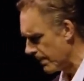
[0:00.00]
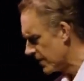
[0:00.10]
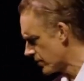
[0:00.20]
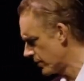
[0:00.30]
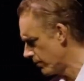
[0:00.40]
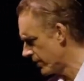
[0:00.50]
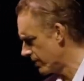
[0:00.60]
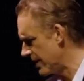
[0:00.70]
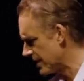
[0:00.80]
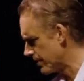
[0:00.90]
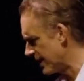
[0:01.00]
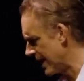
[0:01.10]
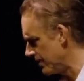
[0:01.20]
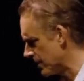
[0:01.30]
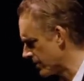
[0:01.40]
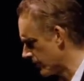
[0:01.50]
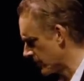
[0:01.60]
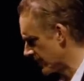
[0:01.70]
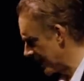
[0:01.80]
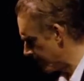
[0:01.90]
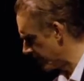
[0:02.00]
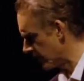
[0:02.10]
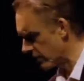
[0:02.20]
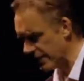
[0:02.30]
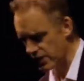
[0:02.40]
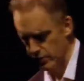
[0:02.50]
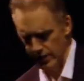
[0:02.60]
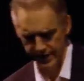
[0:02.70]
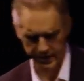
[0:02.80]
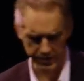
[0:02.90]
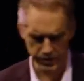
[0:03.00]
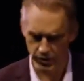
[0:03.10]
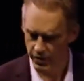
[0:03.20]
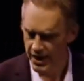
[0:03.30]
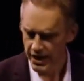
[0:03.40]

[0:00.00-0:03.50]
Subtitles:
So with the Mesopotamians, for example, and the Greeks were like this too.